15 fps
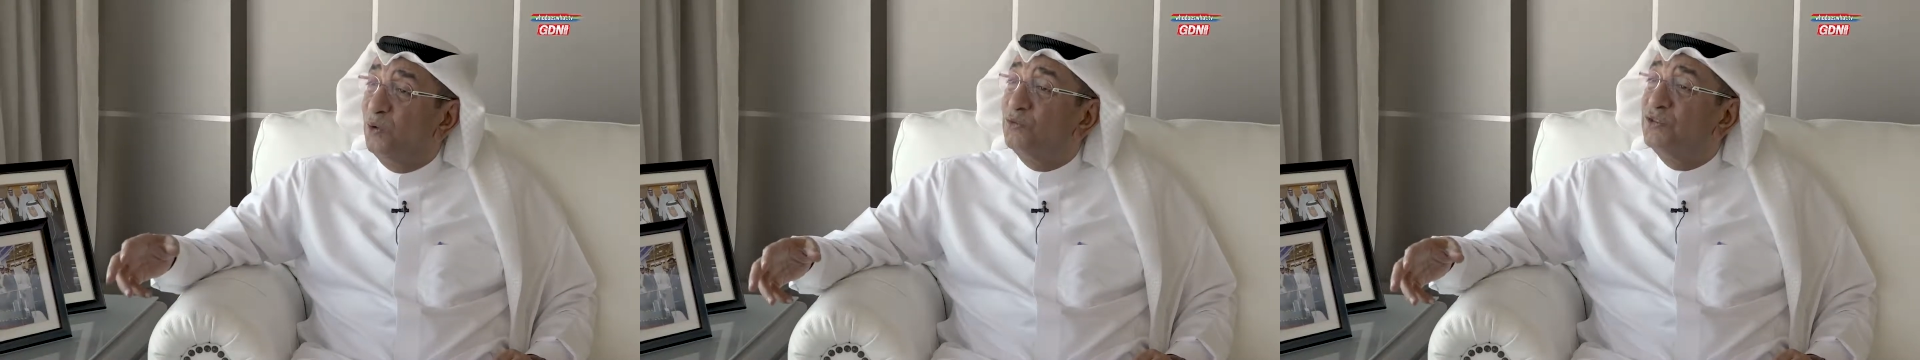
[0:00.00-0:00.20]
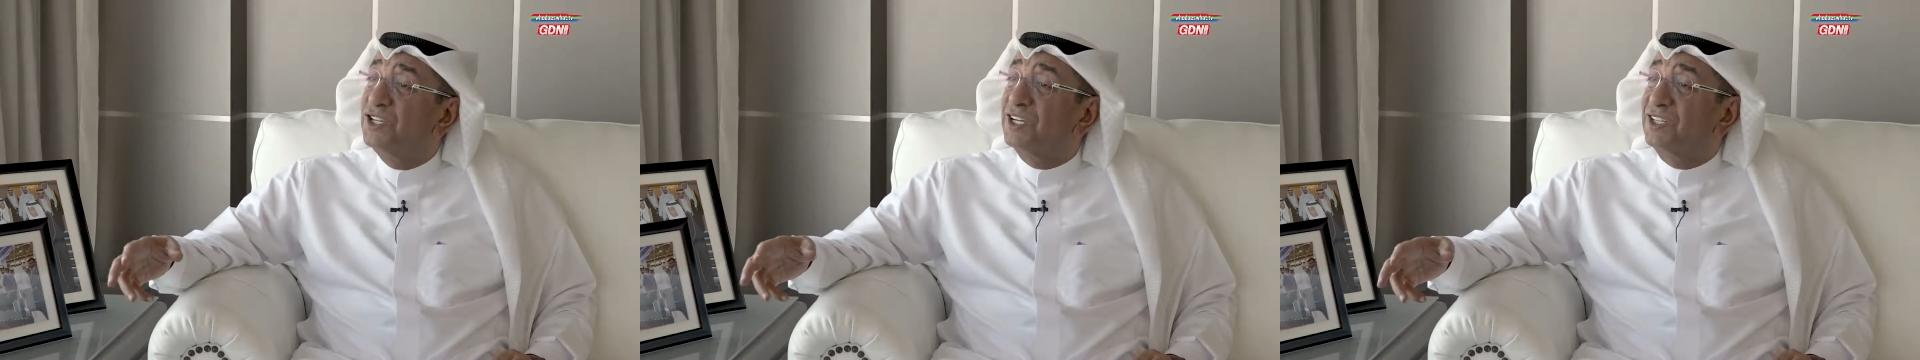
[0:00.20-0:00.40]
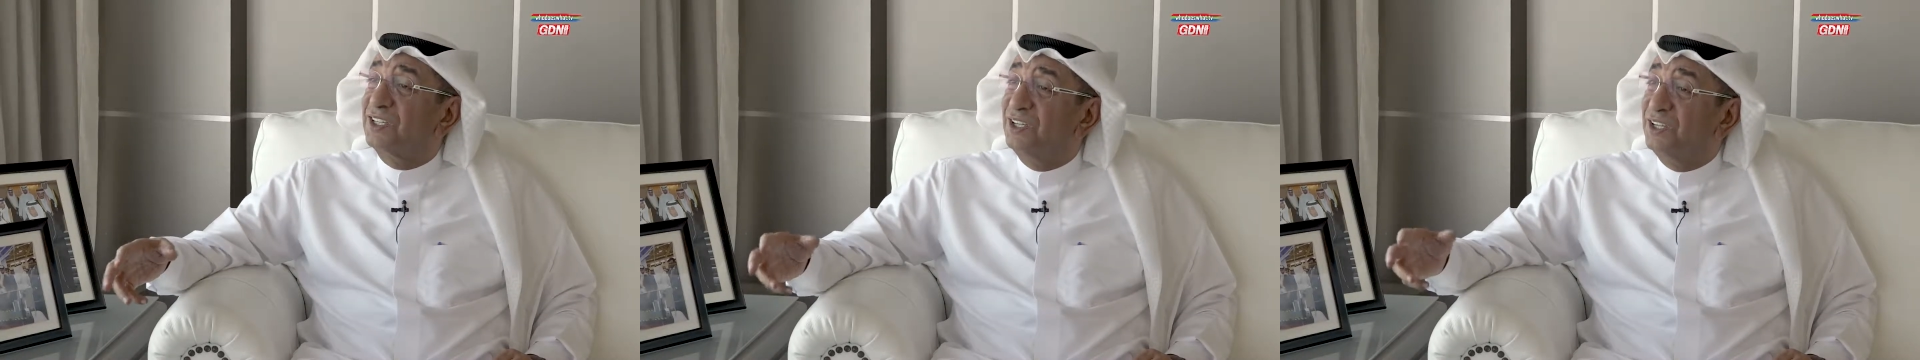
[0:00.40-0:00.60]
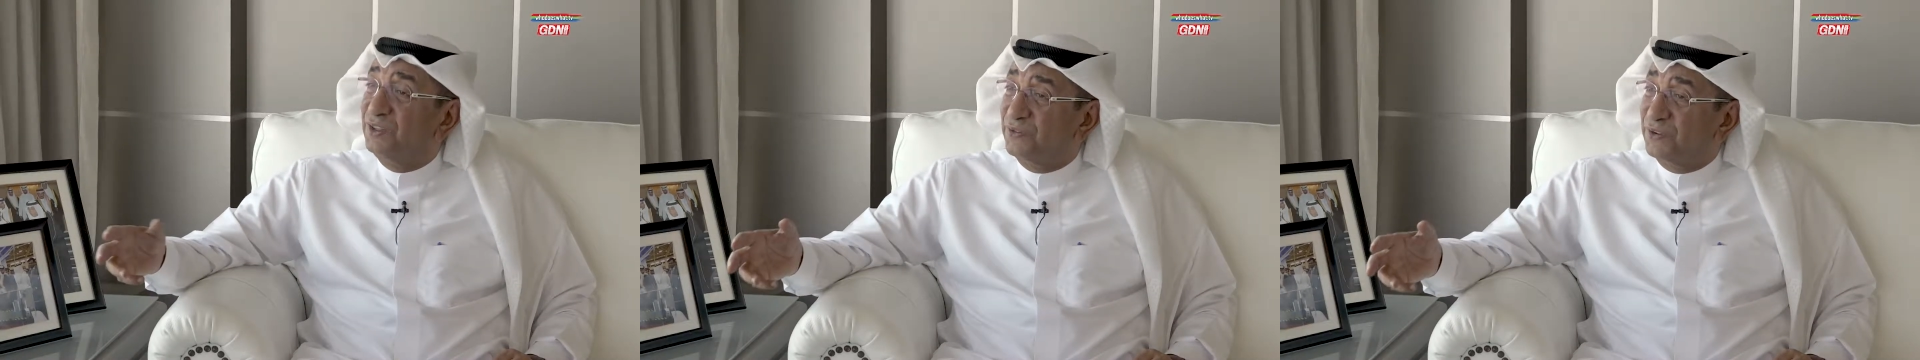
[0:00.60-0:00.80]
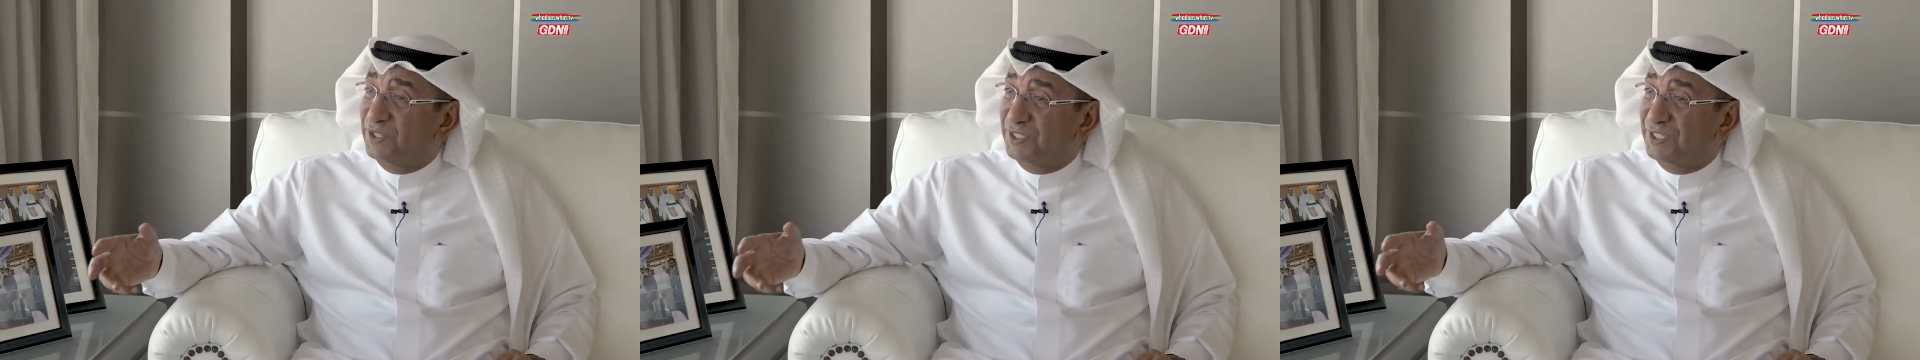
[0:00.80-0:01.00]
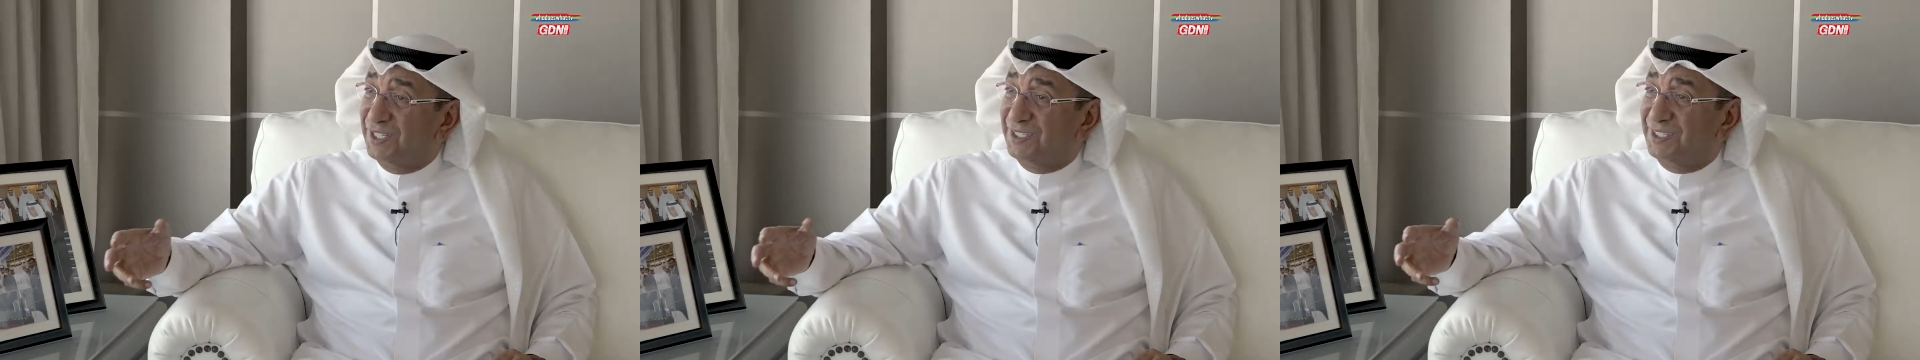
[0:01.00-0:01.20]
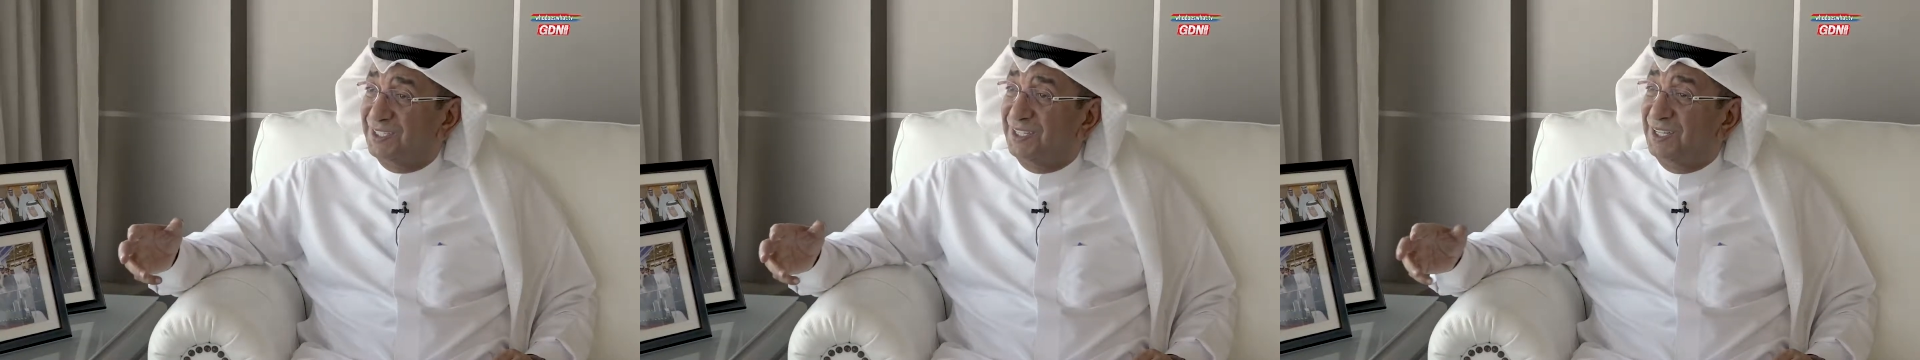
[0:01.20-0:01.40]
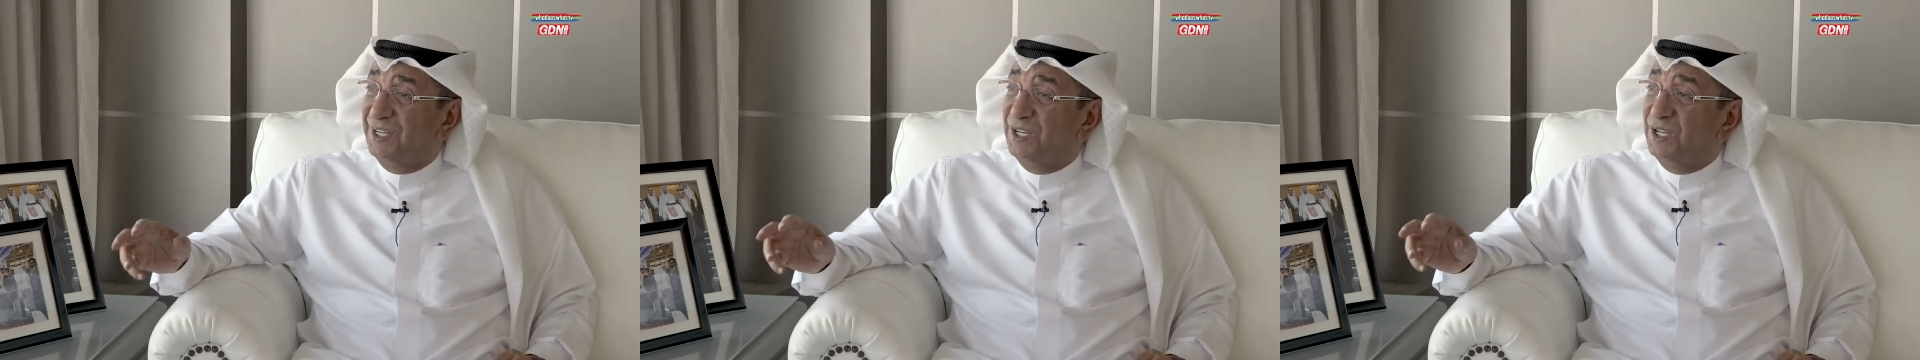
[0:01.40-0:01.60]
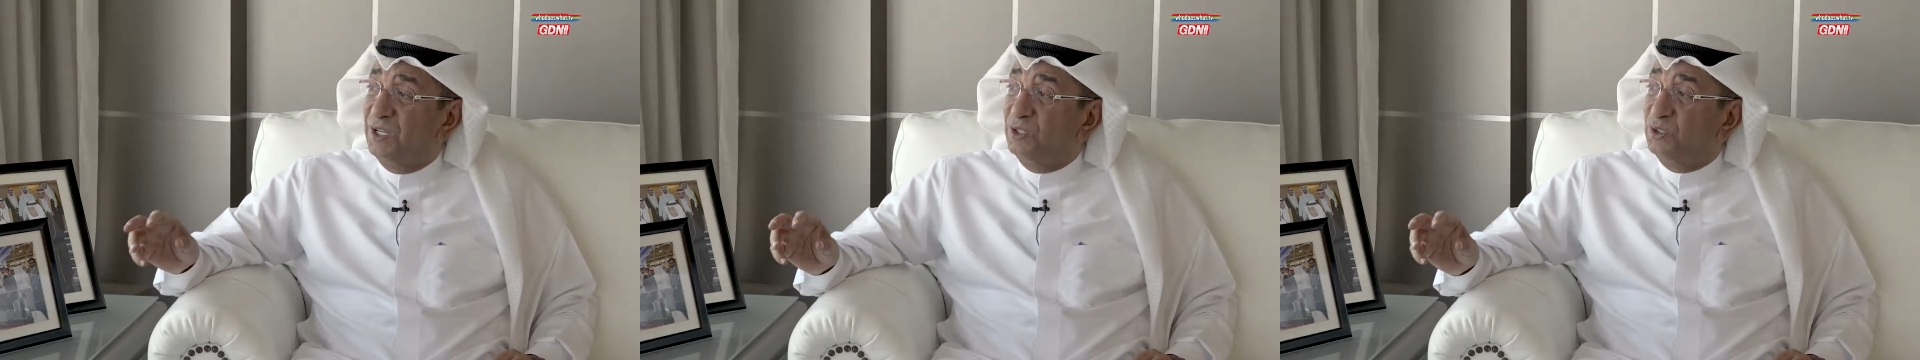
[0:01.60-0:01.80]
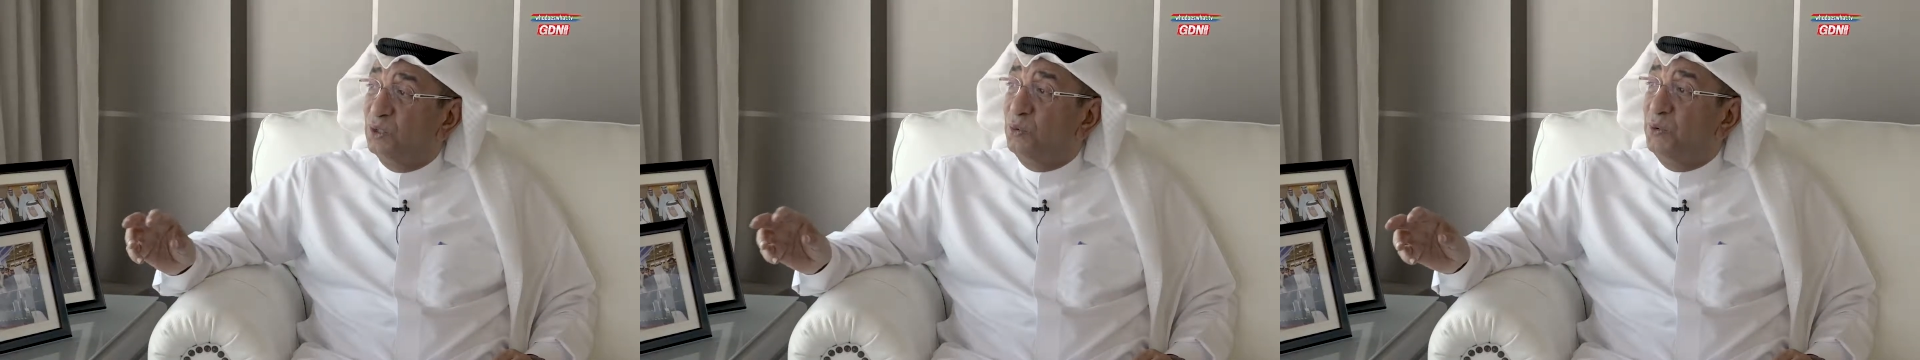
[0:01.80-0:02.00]
certain differences.
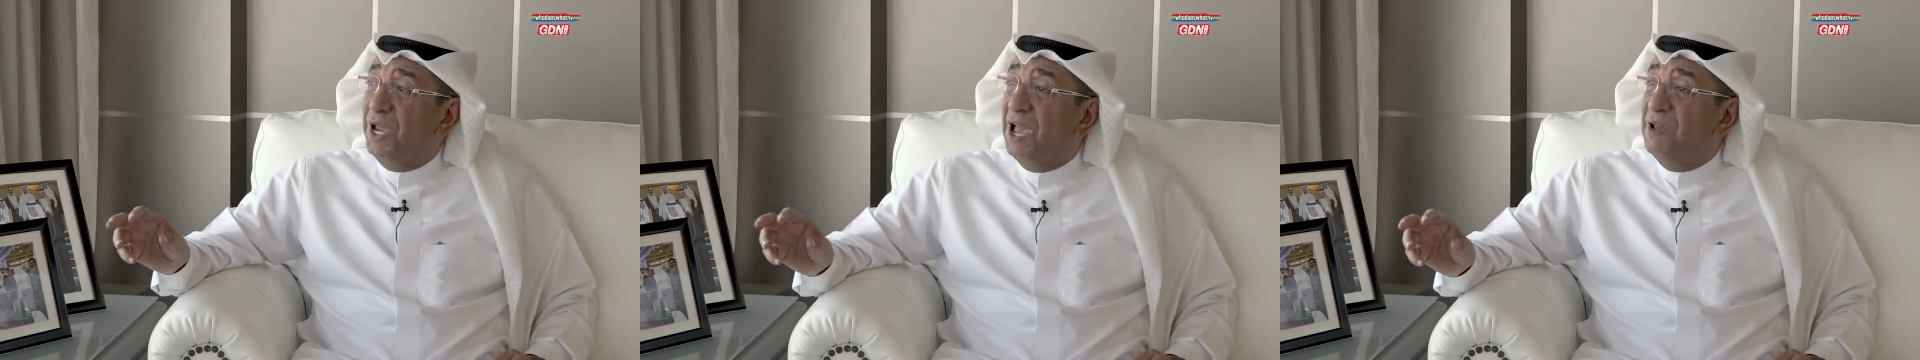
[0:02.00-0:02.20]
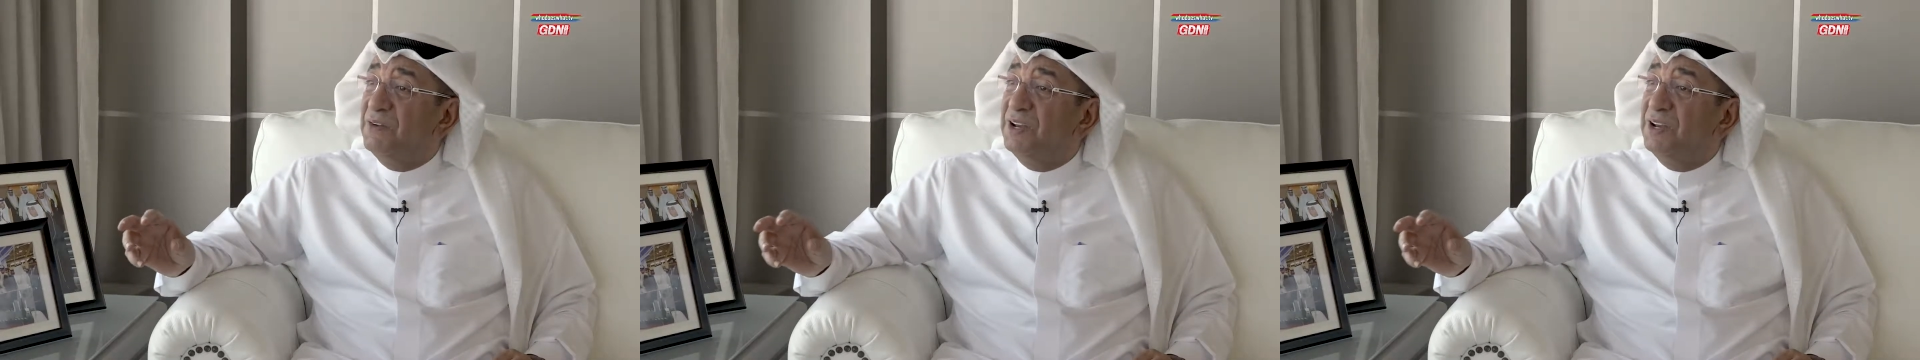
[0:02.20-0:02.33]
So we have